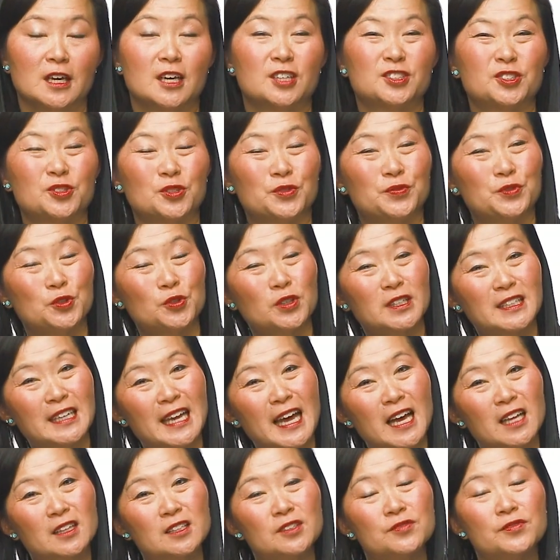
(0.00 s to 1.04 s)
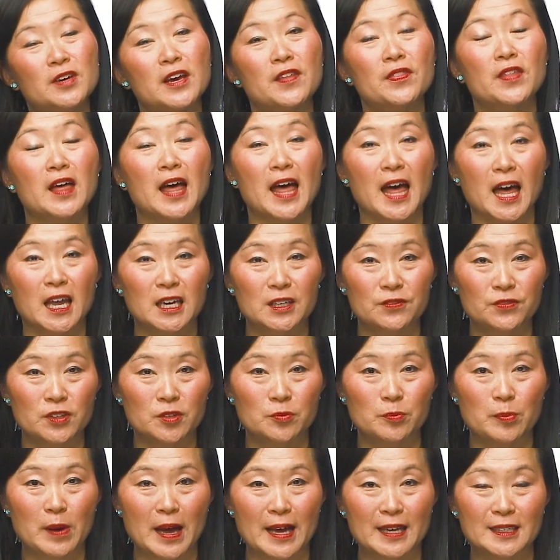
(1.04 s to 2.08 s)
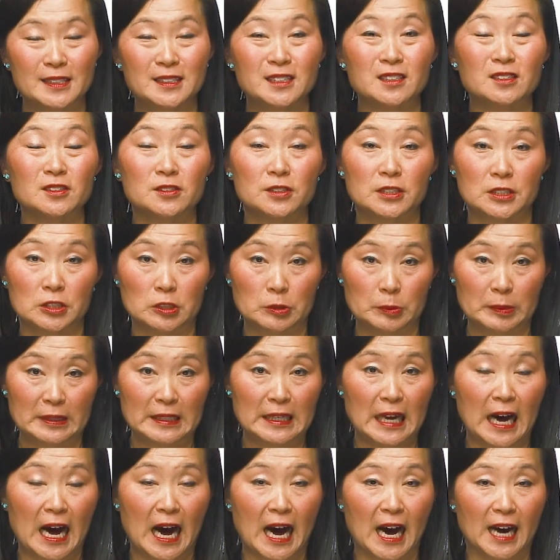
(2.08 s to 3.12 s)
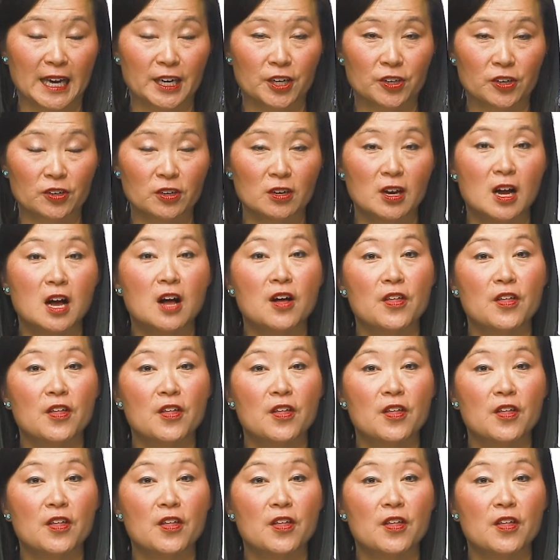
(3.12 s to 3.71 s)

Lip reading: So if you can elevate the head of the bed a little bit higher,